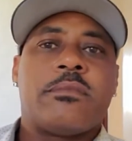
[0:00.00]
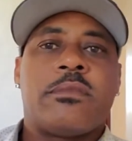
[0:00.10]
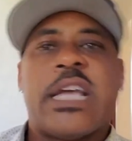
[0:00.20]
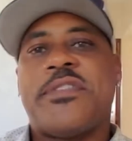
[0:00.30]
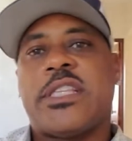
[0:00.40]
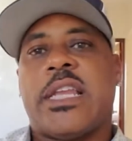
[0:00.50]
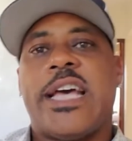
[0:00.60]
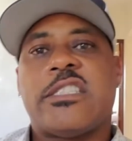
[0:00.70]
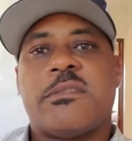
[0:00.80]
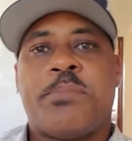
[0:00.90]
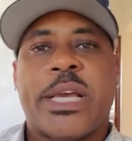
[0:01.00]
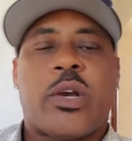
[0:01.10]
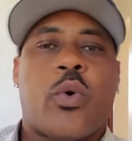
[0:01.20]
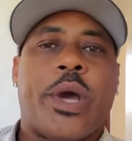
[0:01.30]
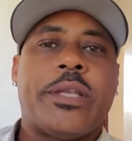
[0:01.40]
nevertheless,
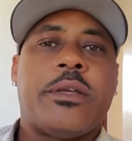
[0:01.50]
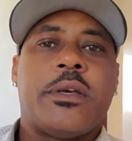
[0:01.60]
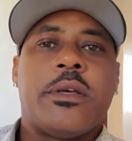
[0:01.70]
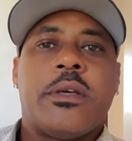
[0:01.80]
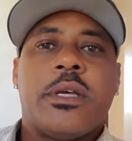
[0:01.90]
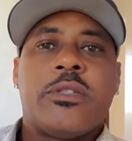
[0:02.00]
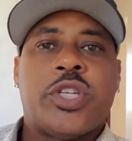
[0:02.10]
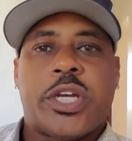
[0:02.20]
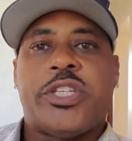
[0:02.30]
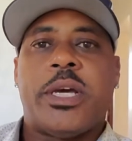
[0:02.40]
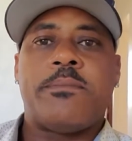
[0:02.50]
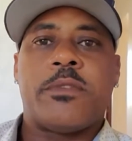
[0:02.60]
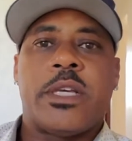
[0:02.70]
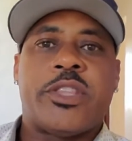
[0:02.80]
Bitcoin took a dip,